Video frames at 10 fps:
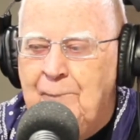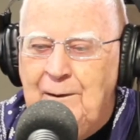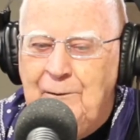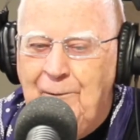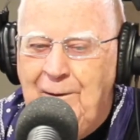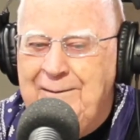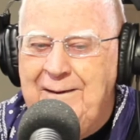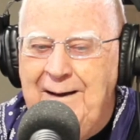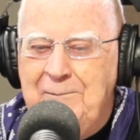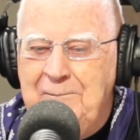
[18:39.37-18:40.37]
So one
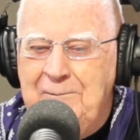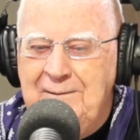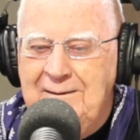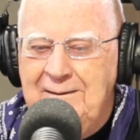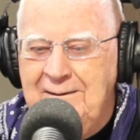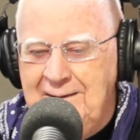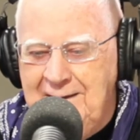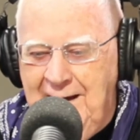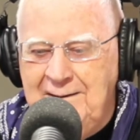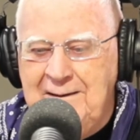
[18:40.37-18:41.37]
time, the
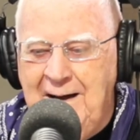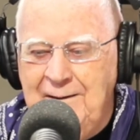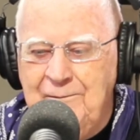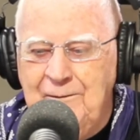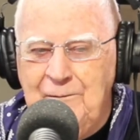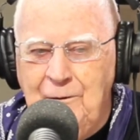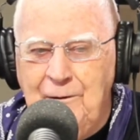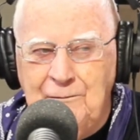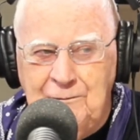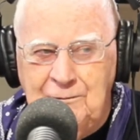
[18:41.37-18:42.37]
head guy from
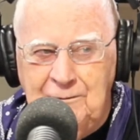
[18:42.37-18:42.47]
Dortch,